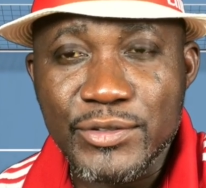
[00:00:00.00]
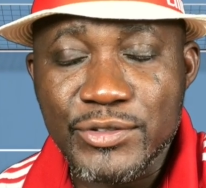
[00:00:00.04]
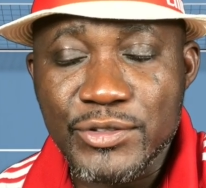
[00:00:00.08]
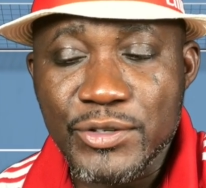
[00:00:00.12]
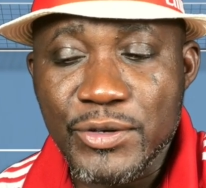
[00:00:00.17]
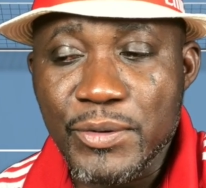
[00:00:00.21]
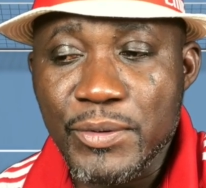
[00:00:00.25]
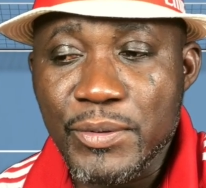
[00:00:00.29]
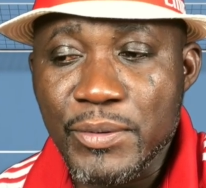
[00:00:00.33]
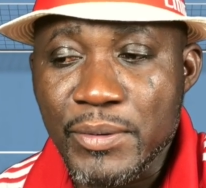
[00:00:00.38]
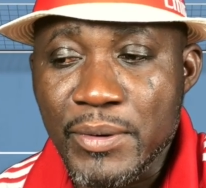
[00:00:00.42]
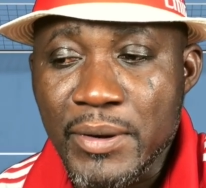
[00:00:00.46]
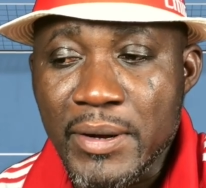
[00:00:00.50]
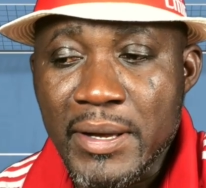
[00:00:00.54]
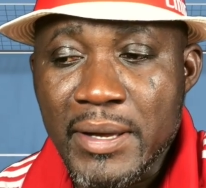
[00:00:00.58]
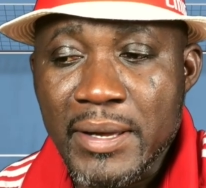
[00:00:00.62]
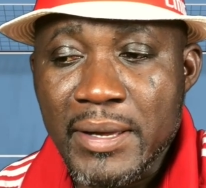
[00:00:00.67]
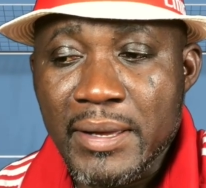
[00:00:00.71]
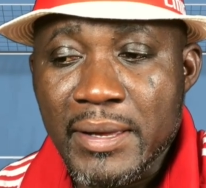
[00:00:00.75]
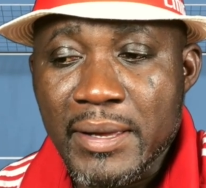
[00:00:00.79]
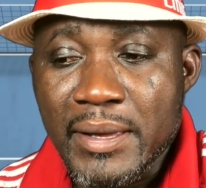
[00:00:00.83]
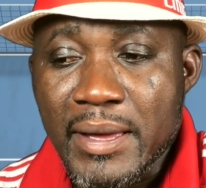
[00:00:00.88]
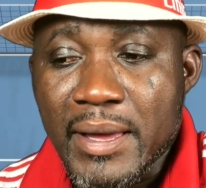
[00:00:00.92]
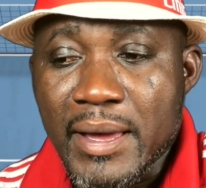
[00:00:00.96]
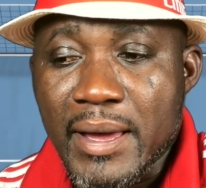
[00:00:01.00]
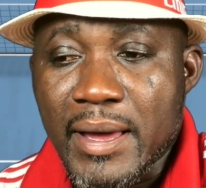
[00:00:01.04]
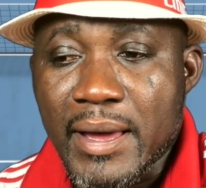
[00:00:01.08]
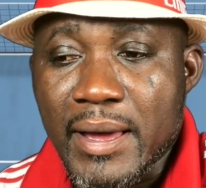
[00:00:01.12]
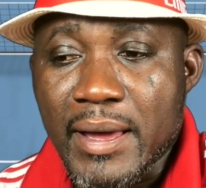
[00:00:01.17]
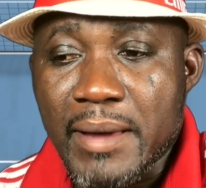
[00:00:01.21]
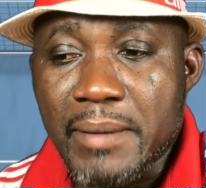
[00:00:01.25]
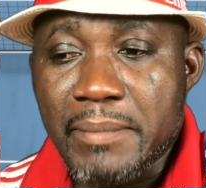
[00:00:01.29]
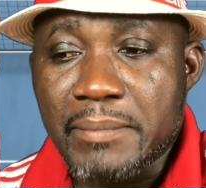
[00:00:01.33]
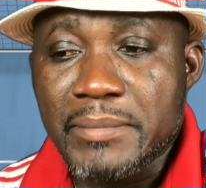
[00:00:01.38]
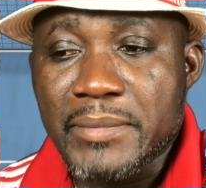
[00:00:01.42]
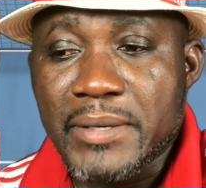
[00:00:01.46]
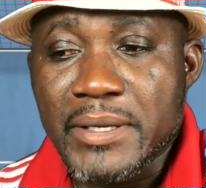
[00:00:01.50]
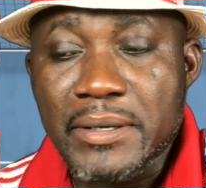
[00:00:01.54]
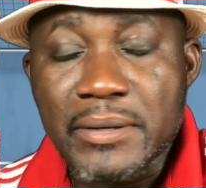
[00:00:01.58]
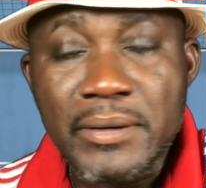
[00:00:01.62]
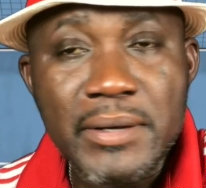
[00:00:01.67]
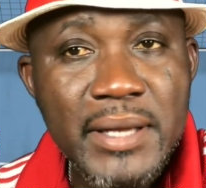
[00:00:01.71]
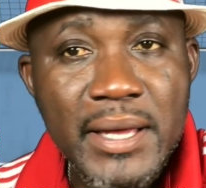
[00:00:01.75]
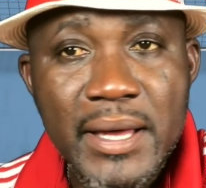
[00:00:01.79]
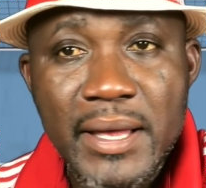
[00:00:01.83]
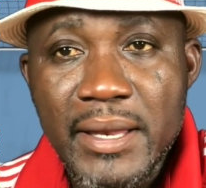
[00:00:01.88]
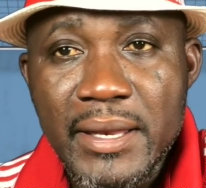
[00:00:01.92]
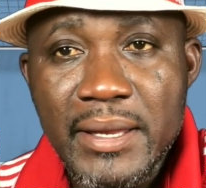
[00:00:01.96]
So the
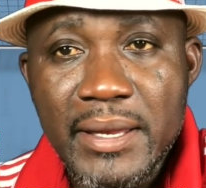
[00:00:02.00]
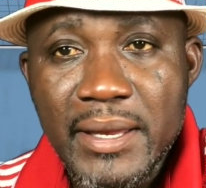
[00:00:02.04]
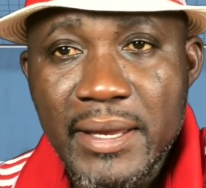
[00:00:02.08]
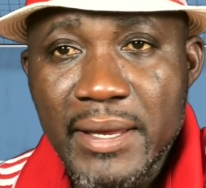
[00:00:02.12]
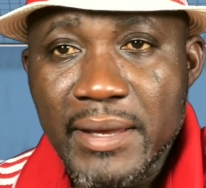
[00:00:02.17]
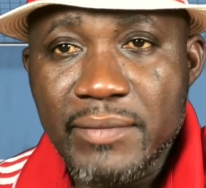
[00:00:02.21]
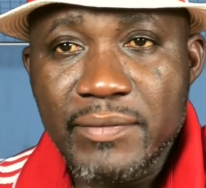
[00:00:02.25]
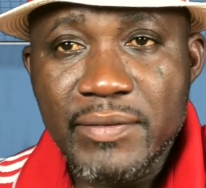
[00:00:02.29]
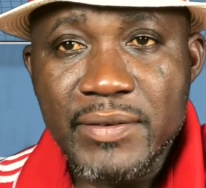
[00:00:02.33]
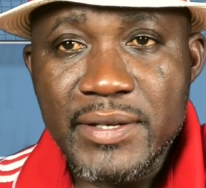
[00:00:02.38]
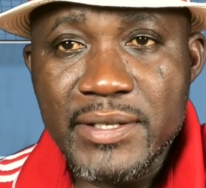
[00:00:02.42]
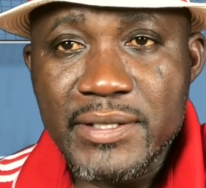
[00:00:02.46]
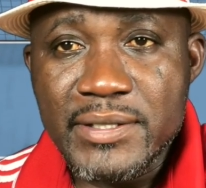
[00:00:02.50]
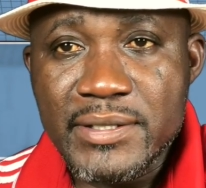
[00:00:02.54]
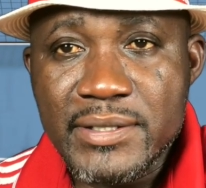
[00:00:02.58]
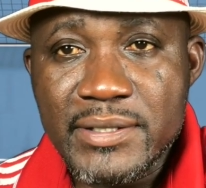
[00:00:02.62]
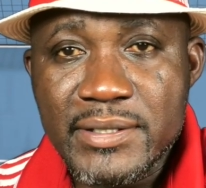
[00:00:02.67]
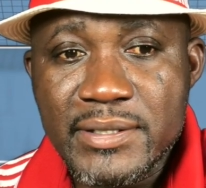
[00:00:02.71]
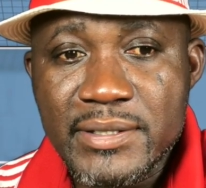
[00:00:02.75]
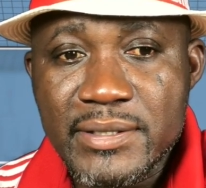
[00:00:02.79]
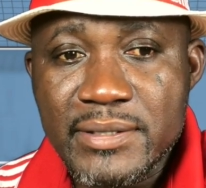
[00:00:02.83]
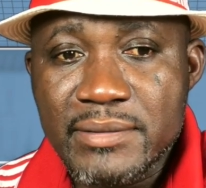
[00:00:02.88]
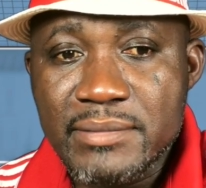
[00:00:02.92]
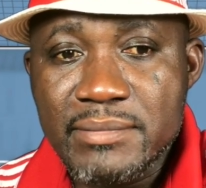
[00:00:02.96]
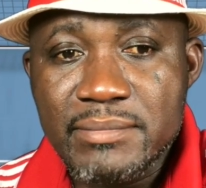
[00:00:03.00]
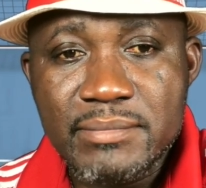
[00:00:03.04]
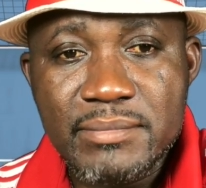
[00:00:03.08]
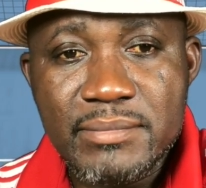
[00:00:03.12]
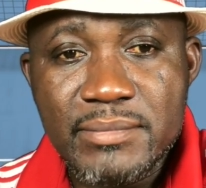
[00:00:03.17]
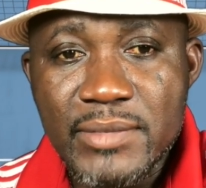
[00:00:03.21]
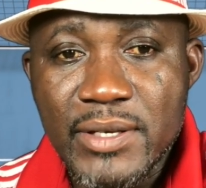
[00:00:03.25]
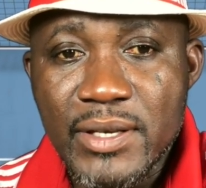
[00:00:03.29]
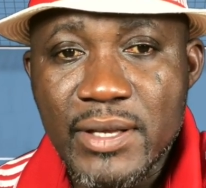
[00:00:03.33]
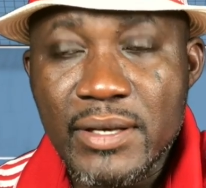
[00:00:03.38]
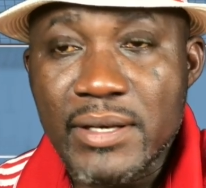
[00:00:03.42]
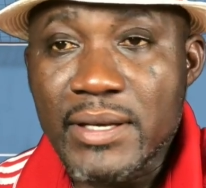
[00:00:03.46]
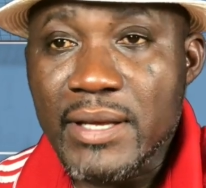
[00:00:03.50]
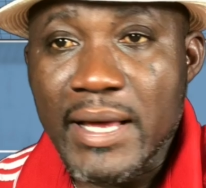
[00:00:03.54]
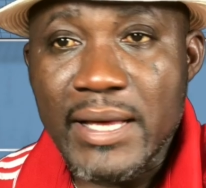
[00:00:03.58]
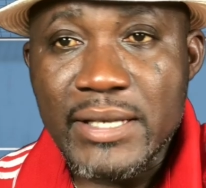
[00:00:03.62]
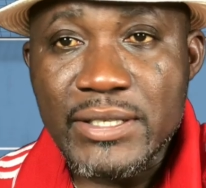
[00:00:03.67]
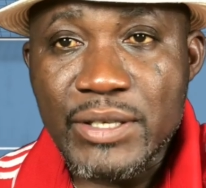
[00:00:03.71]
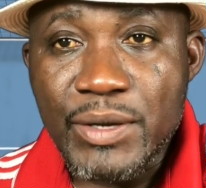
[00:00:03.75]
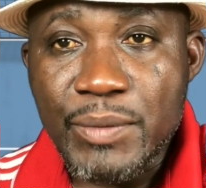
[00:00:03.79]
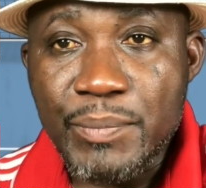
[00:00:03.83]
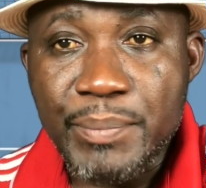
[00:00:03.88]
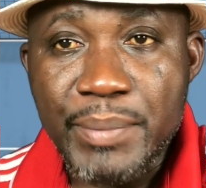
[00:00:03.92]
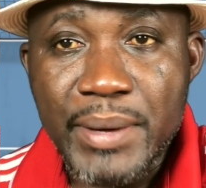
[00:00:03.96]
local league, if it's not
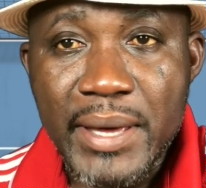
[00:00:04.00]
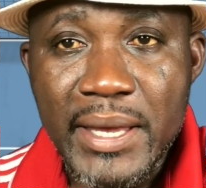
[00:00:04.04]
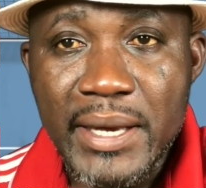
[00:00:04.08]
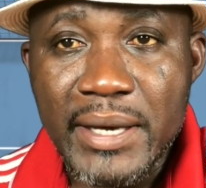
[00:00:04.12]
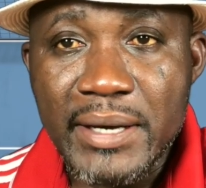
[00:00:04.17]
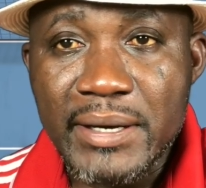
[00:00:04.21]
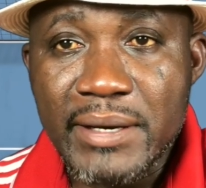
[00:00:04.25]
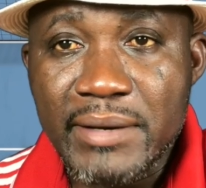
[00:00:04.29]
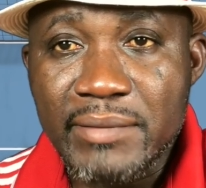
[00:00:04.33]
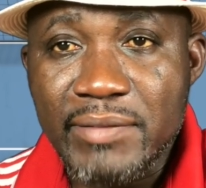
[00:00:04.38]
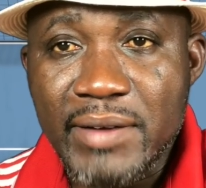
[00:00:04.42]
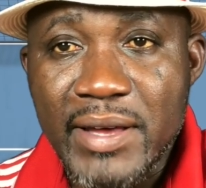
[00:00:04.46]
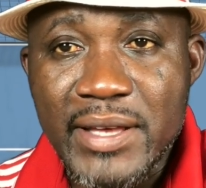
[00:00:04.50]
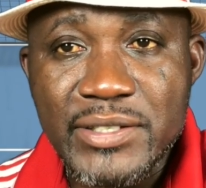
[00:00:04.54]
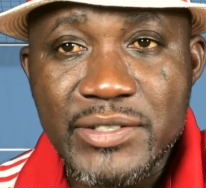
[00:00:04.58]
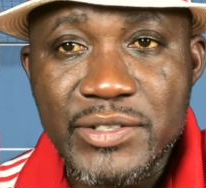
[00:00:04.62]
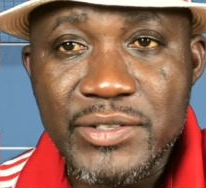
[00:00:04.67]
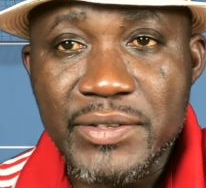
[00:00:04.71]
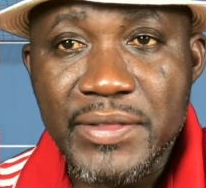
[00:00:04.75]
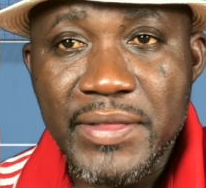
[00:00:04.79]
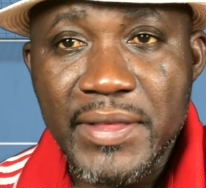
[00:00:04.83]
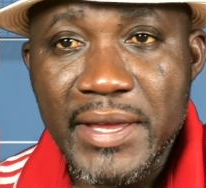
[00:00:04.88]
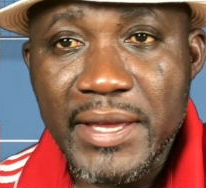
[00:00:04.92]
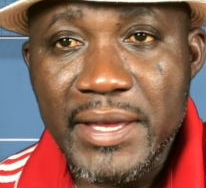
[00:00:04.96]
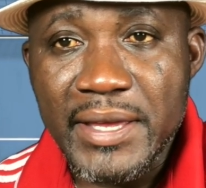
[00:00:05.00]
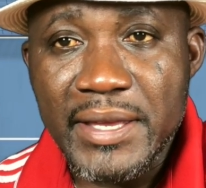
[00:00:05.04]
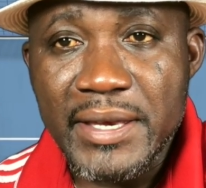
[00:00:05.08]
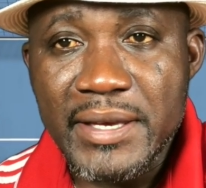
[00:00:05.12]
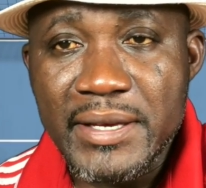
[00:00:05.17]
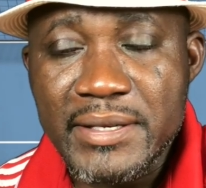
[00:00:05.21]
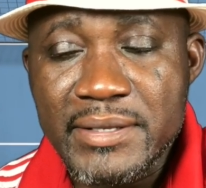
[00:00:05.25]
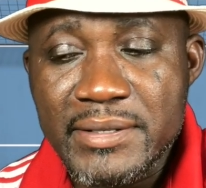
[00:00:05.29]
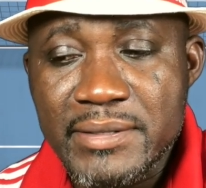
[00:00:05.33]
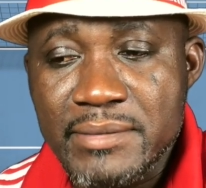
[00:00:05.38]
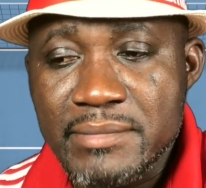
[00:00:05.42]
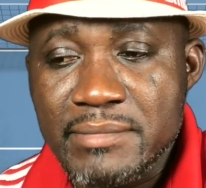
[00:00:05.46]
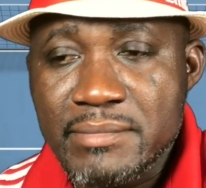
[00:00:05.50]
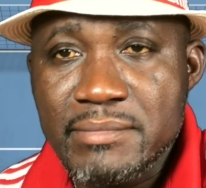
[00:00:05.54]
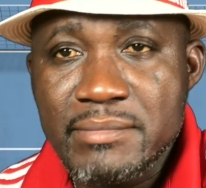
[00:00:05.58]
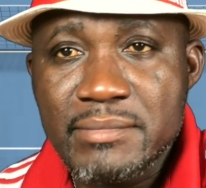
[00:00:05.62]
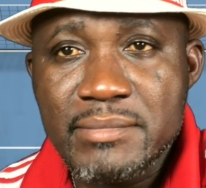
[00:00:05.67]
as competitive as you think it is,